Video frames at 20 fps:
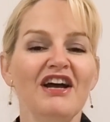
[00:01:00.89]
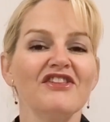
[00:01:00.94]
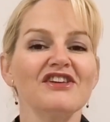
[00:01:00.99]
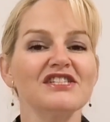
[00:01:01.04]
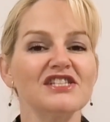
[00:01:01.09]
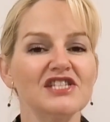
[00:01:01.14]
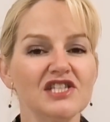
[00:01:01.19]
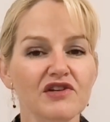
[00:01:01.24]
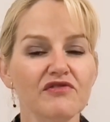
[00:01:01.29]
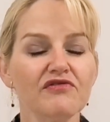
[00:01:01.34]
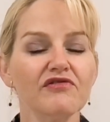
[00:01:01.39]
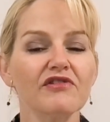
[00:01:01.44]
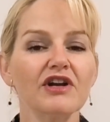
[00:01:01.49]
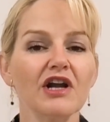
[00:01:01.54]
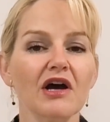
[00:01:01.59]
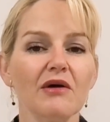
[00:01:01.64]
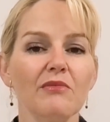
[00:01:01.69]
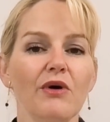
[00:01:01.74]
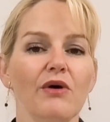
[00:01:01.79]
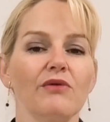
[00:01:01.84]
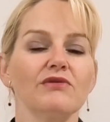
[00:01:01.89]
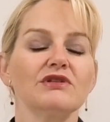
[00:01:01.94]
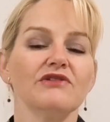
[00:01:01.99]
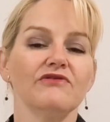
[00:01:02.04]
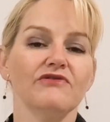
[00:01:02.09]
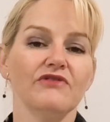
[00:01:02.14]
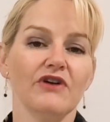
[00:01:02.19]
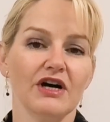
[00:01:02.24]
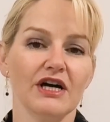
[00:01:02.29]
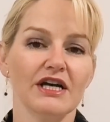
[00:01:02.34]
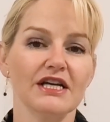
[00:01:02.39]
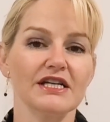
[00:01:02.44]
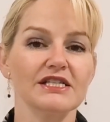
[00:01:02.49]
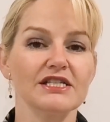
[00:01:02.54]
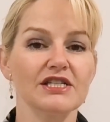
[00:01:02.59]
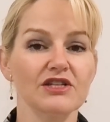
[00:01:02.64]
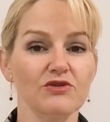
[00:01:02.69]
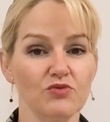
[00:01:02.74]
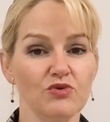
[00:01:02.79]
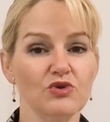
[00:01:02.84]
There's different
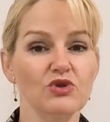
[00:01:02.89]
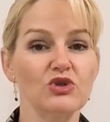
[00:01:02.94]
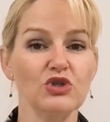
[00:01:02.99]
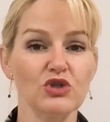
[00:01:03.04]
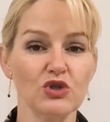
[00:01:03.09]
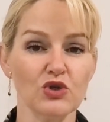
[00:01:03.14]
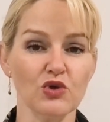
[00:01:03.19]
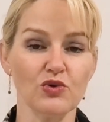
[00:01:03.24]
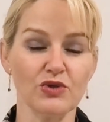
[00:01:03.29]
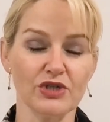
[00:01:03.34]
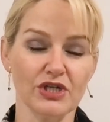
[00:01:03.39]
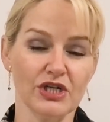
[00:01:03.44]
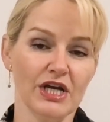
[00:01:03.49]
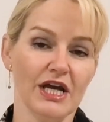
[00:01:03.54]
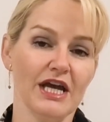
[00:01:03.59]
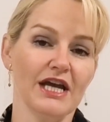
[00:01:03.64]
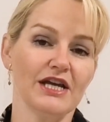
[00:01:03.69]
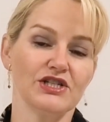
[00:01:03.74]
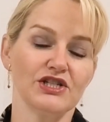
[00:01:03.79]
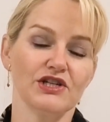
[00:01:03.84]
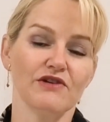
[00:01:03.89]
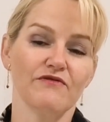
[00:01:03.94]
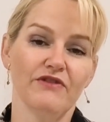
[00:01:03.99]
emulsifiers that will suit each